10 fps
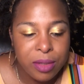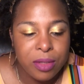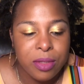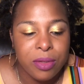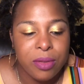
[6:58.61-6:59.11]

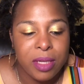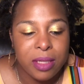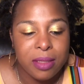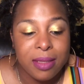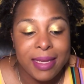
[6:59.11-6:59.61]
so
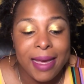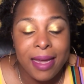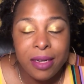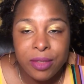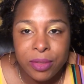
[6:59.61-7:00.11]
does the
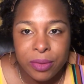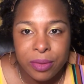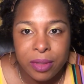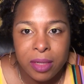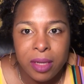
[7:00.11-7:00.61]

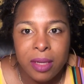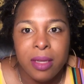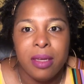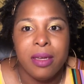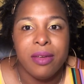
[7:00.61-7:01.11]
attitude
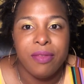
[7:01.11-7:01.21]
of